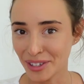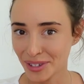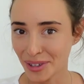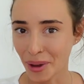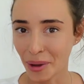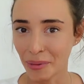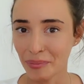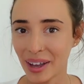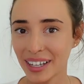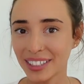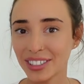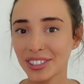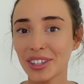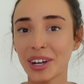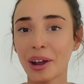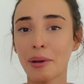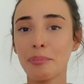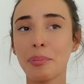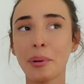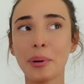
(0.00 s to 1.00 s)
it so much
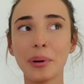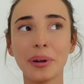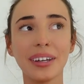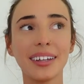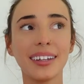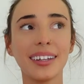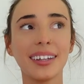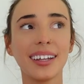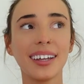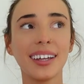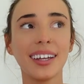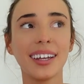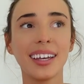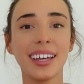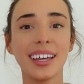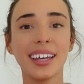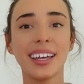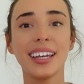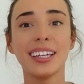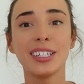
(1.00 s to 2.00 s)
that I bought it
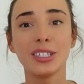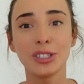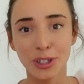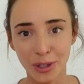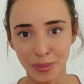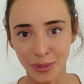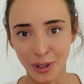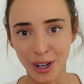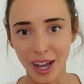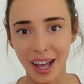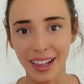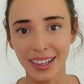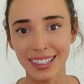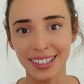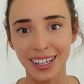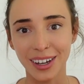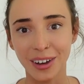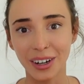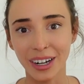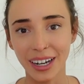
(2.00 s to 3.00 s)
in two more
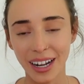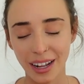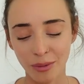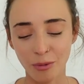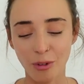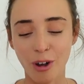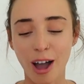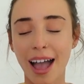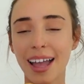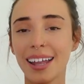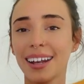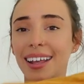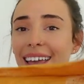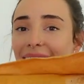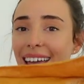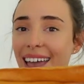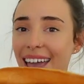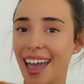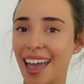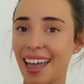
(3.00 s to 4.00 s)
colors. I got it in white
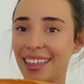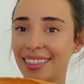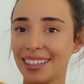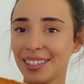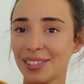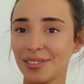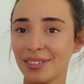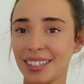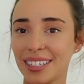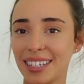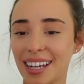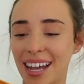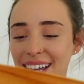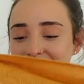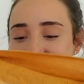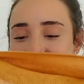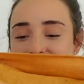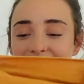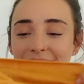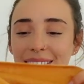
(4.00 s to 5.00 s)
and this really
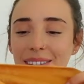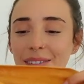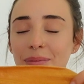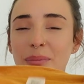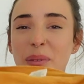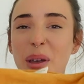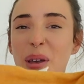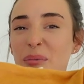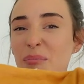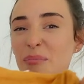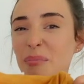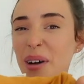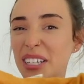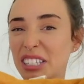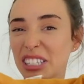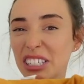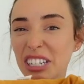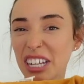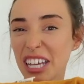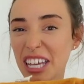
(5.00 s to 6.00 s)
nice
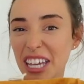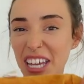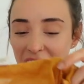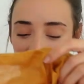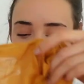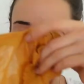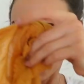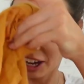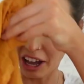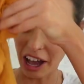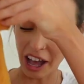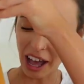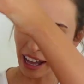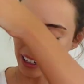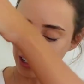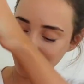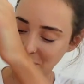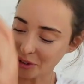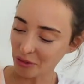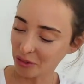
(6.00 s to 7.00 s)
mustardy
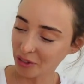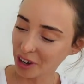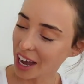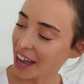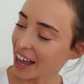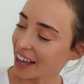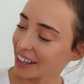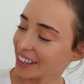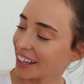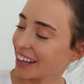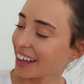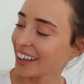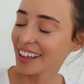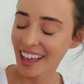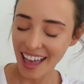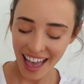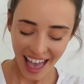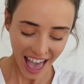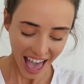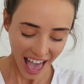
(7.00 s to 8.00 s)
kind of color.
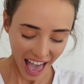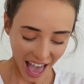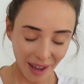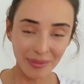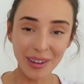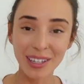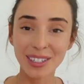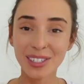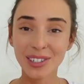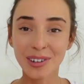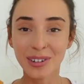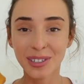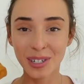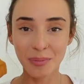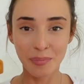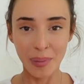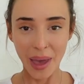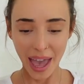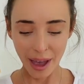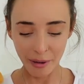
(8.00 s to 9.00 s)
And so
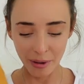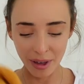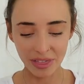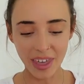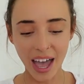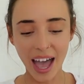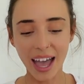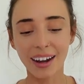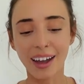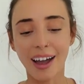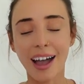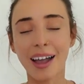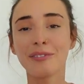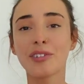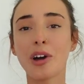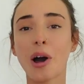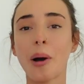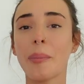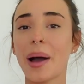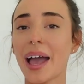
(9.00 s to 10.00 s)
to pair with that,
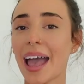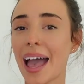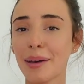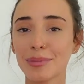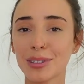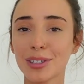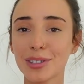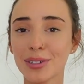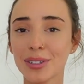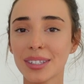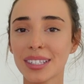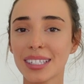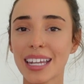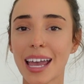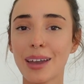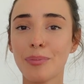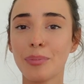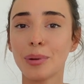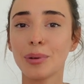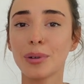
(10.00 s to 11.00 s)
I've got my absolute
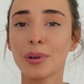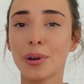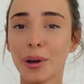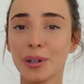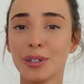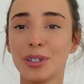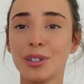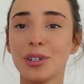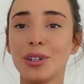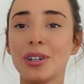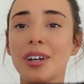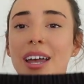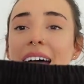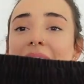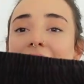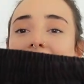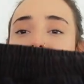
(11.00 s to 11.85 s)
staple go-to